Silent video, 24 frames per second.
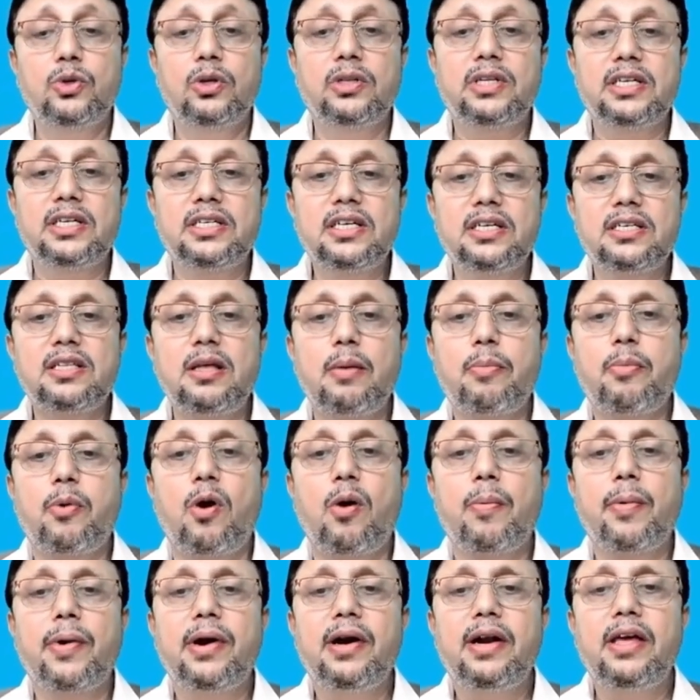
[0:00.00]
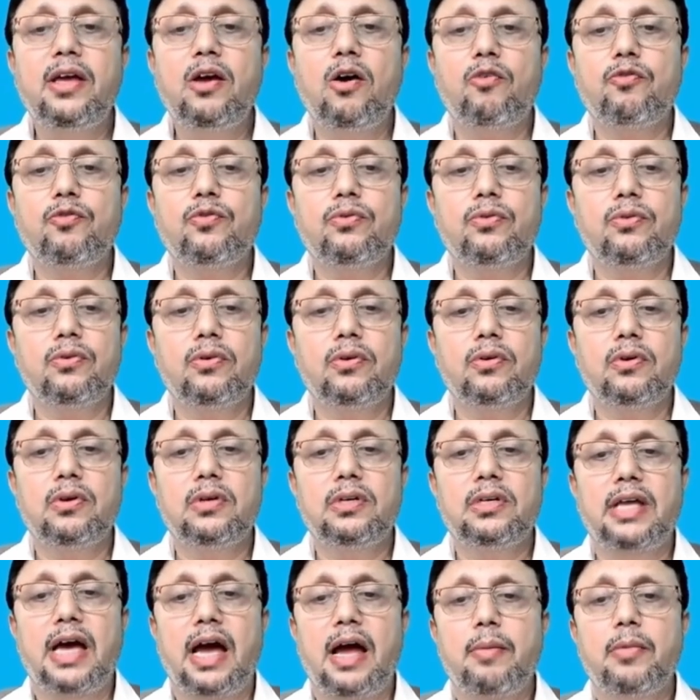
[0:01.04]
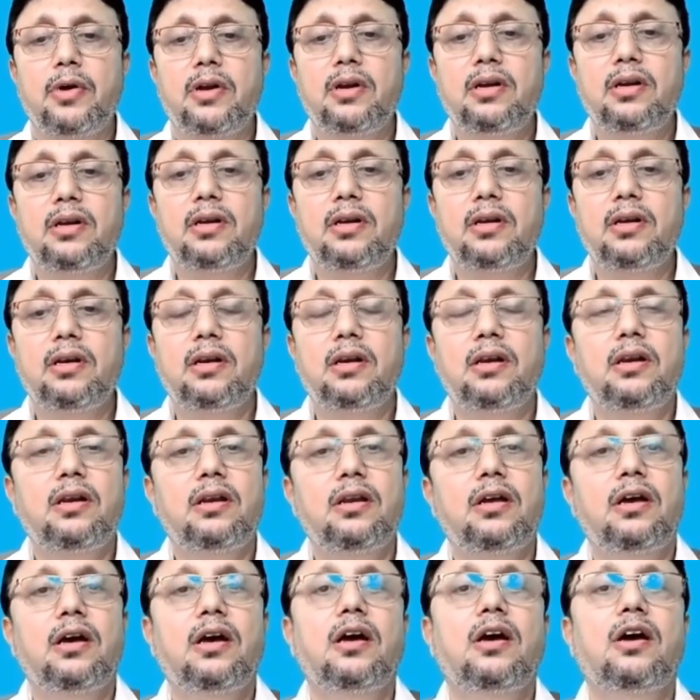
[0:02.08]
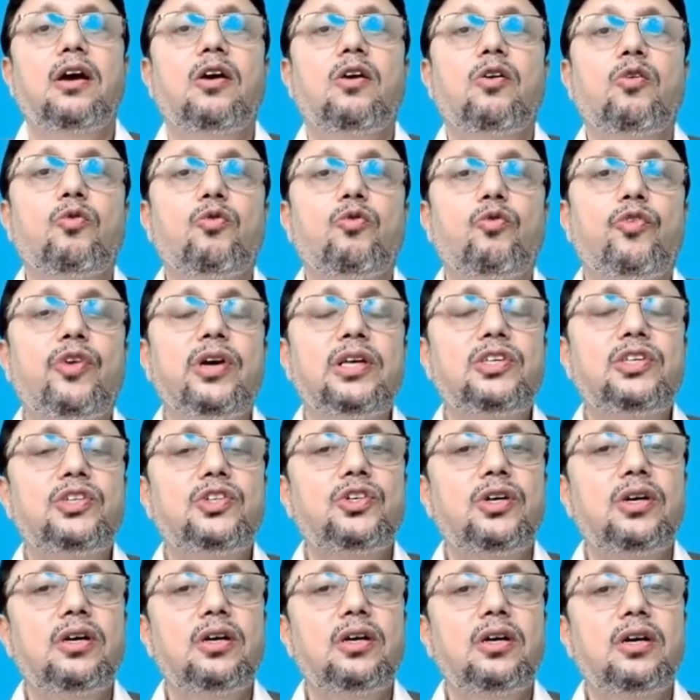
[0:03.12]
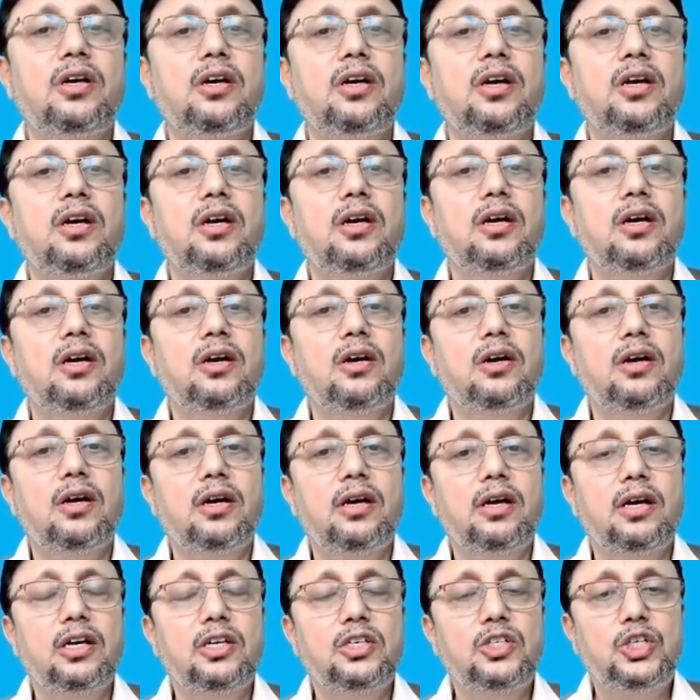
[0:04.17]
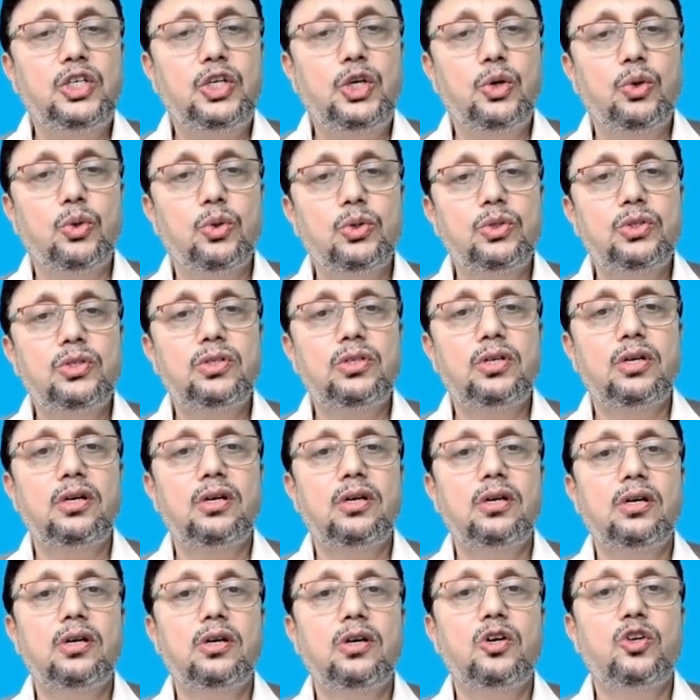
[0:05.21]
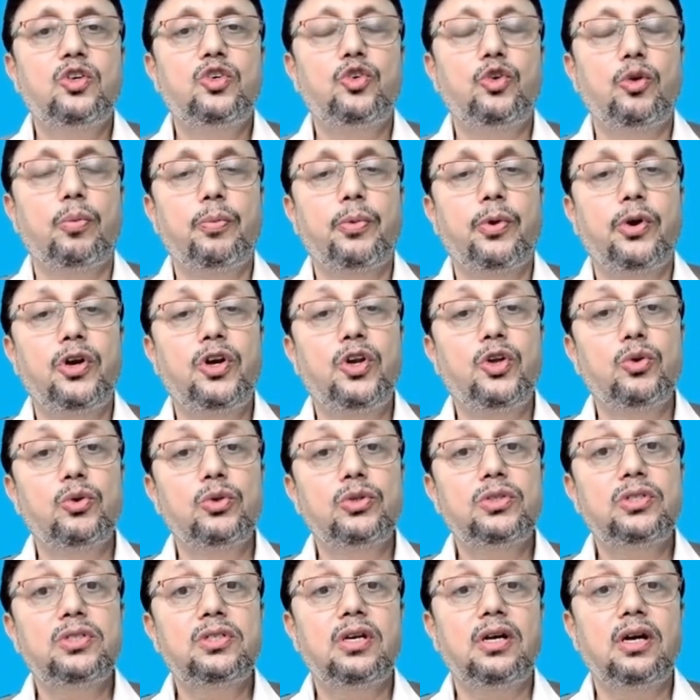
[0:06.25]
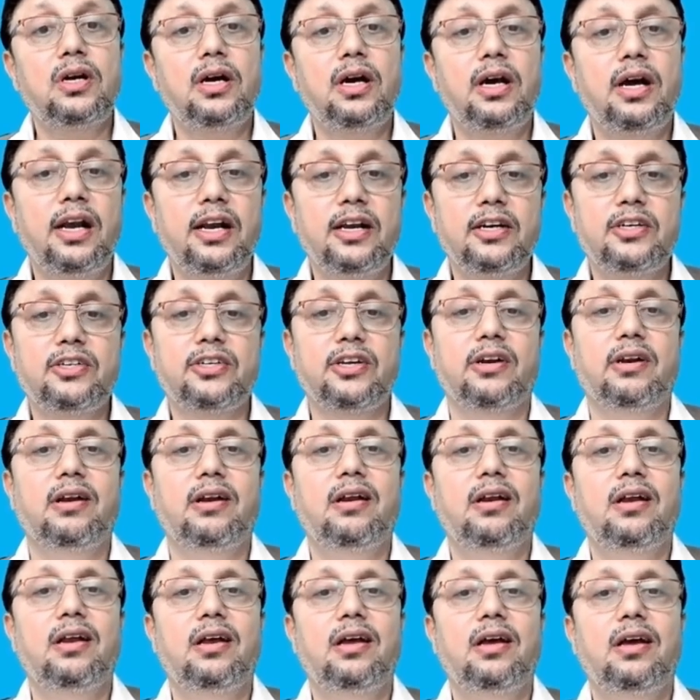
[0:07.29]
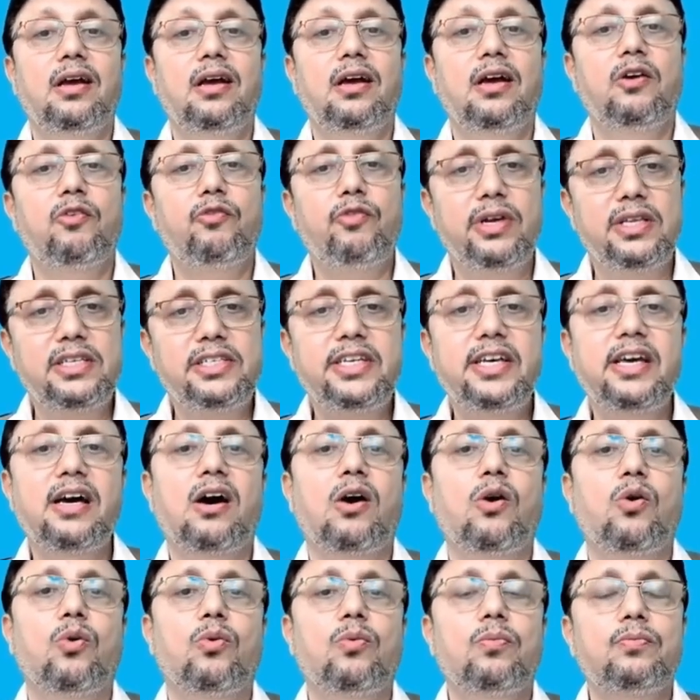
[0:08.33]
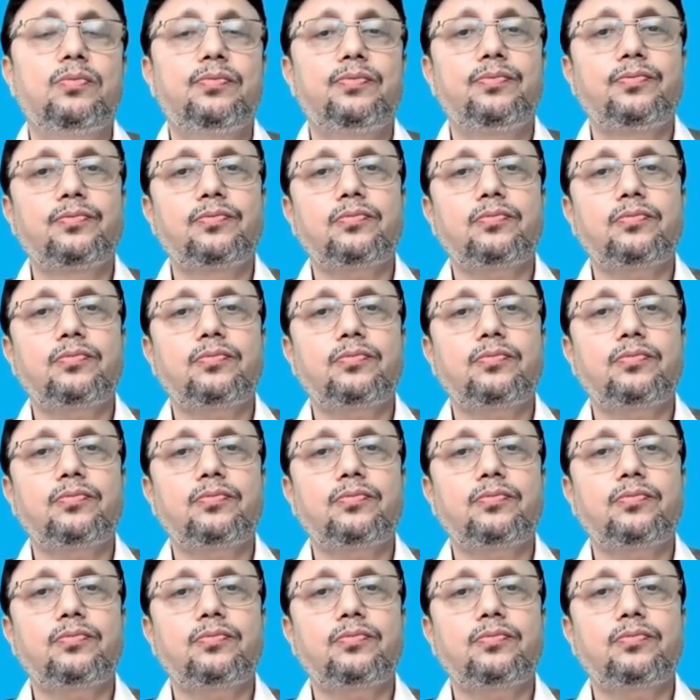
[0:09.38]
So this is the property of diamond which is used to produce glitter. We'll see how.